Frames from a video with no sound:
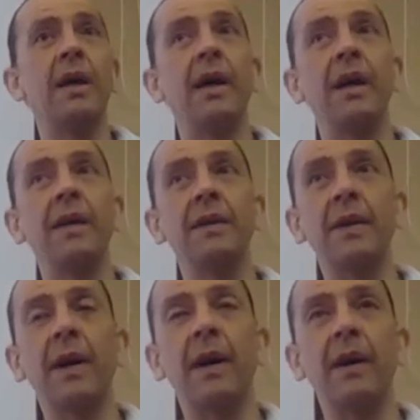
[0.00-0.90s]
and
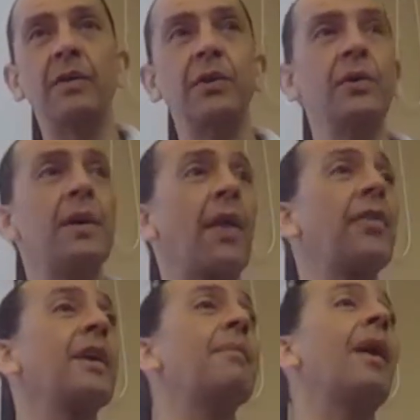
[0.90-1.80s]
knew
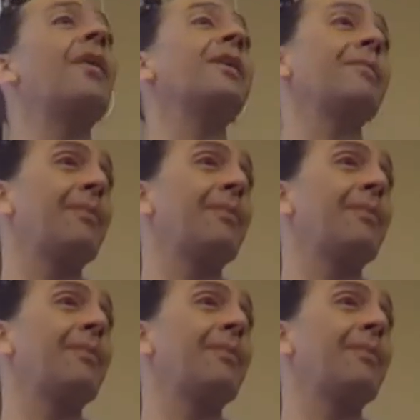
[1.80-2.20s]
nothing about it.